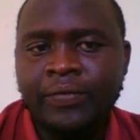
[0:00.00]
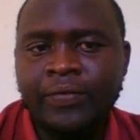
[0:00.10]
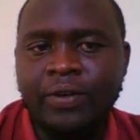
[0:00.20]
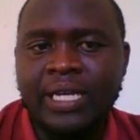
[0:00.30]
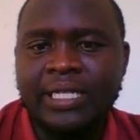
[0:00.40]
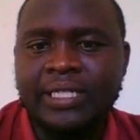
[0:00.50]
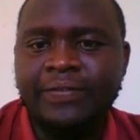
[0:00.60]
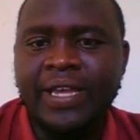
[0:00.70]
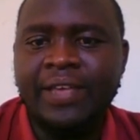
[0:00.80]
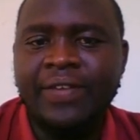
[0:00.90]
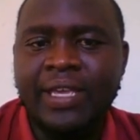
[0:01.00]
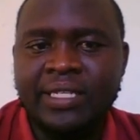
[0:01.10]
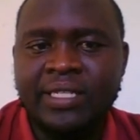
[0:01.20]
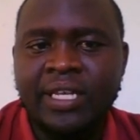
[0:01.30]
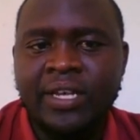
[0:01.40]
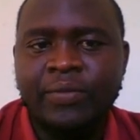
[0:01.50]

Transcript: for 35 years